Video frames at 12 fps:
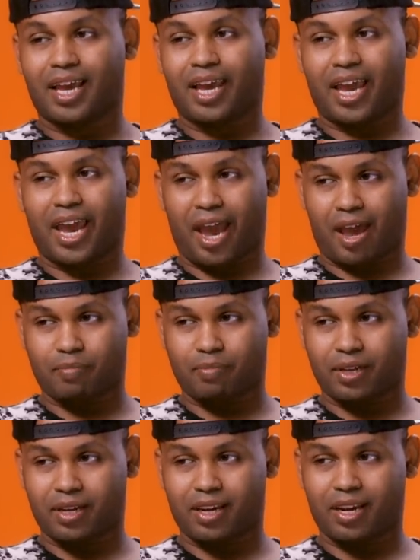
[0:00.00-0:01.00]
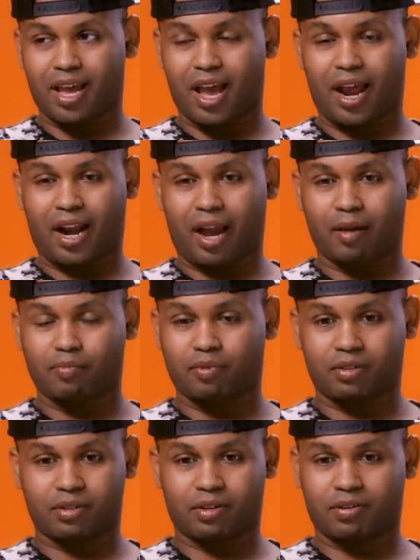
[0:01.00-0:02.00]
It happened and I
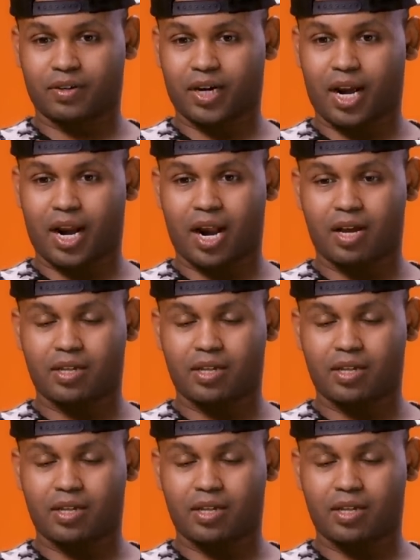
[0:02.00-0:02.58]
pulled over and I